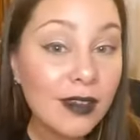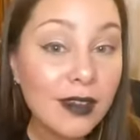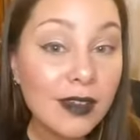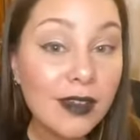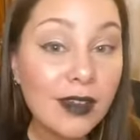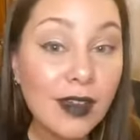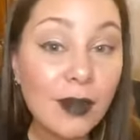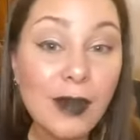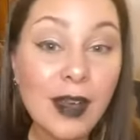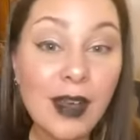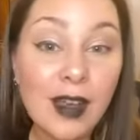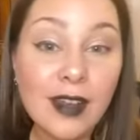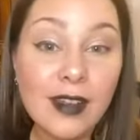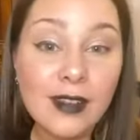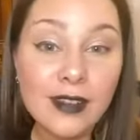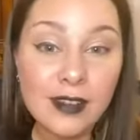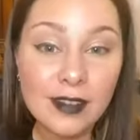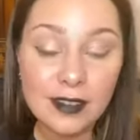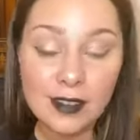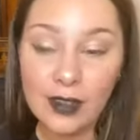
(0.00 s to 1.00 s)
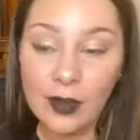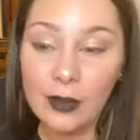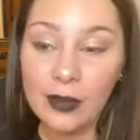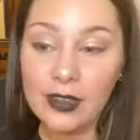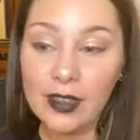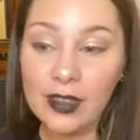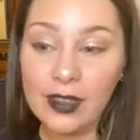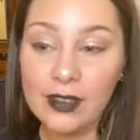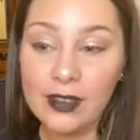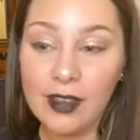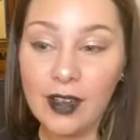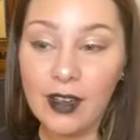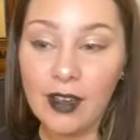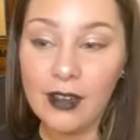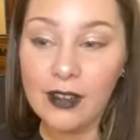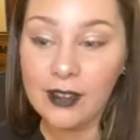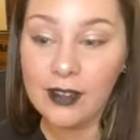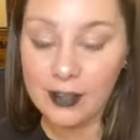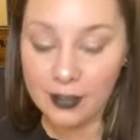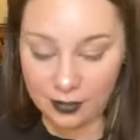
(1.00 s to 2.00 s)
Come on. That was that
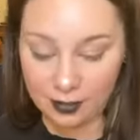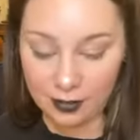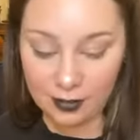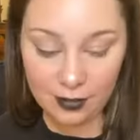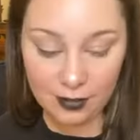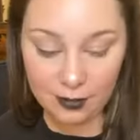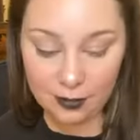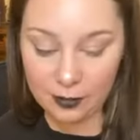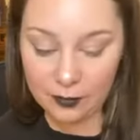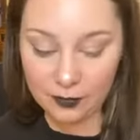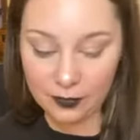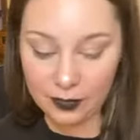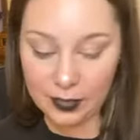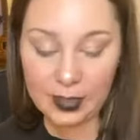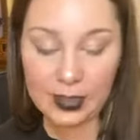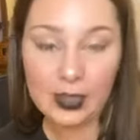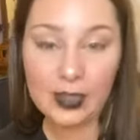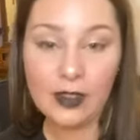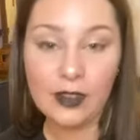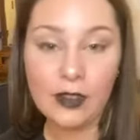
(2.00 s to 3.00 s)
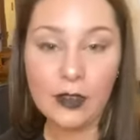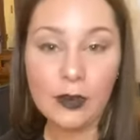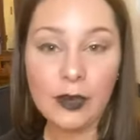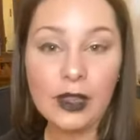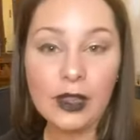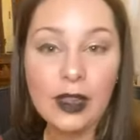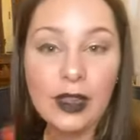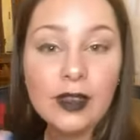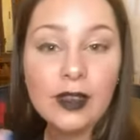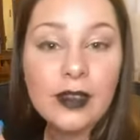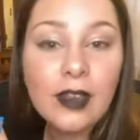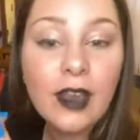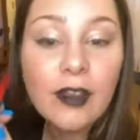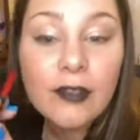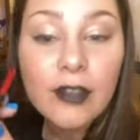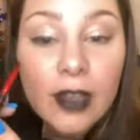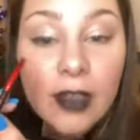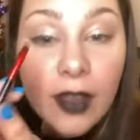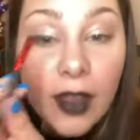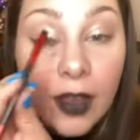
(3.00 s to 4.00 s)
took me not
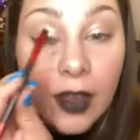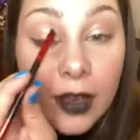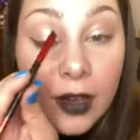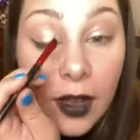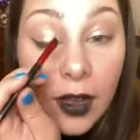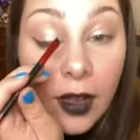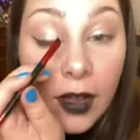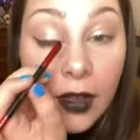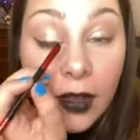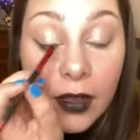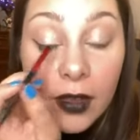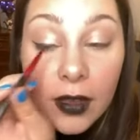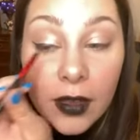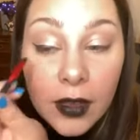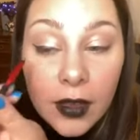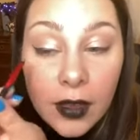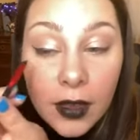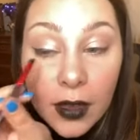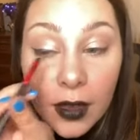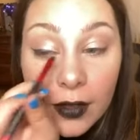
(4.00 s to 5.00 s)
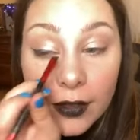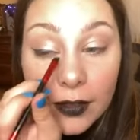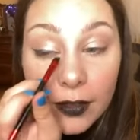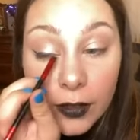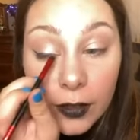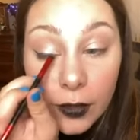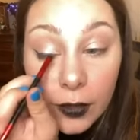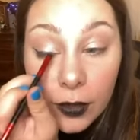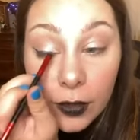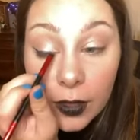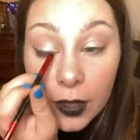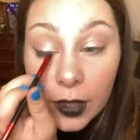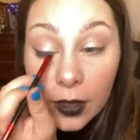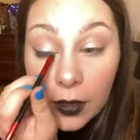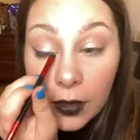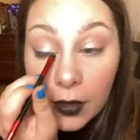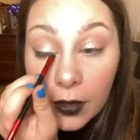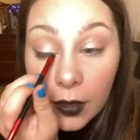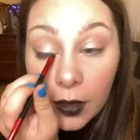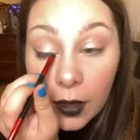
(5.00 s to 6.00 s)
very long at all. I do
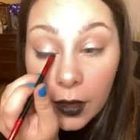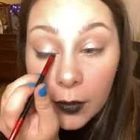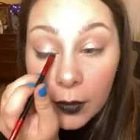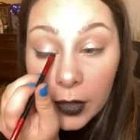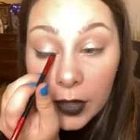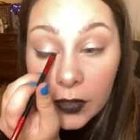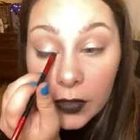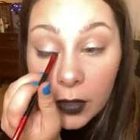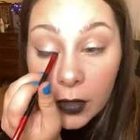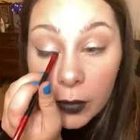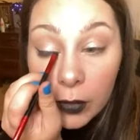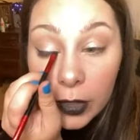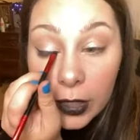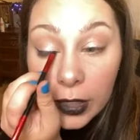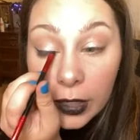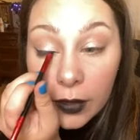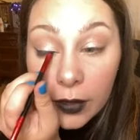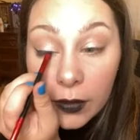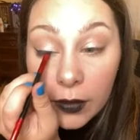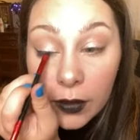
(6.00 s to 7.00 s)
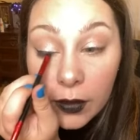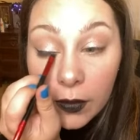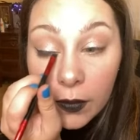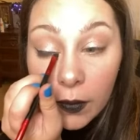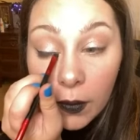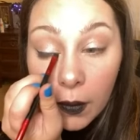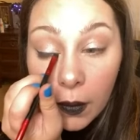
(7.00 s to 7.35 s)
think I messed up right here though.